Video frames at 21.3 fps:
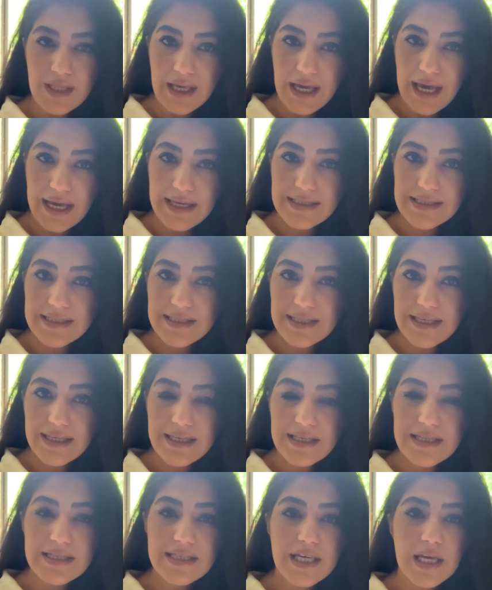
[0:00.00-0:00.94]
I
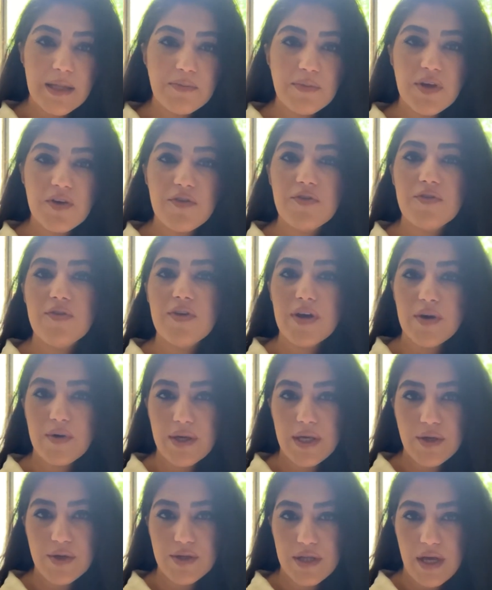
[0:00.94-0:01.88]
think it can be a
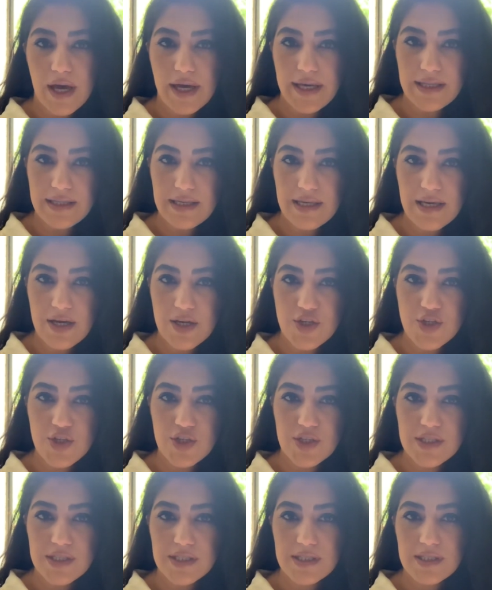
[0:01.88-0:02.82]
very good idea
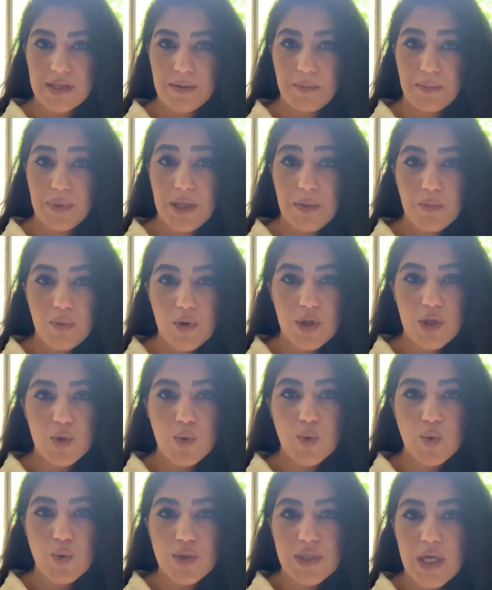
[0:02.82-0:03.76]
just the
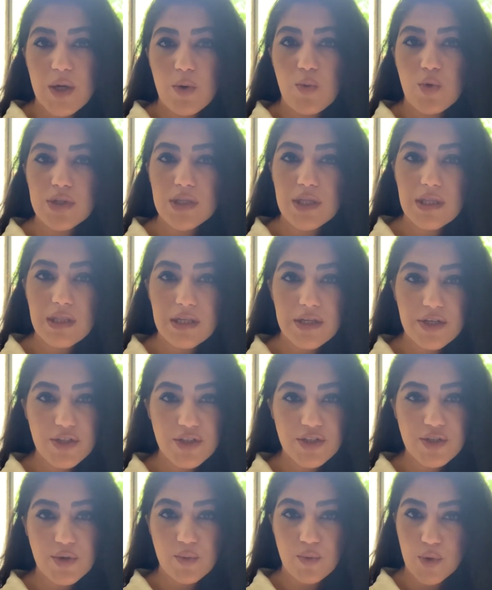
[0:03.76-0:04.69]
people who they want to
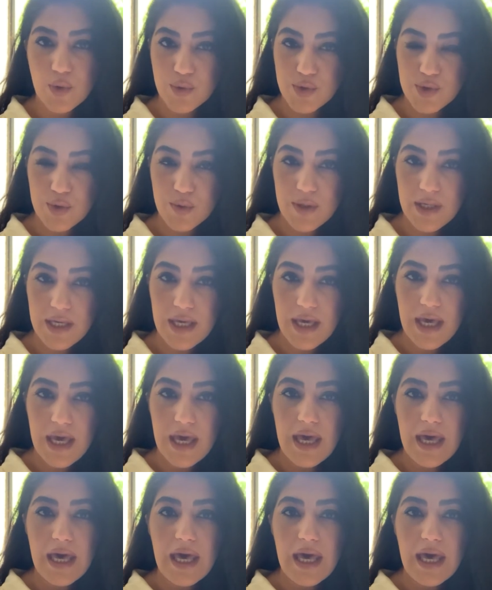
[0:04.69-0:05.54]
learn the rotary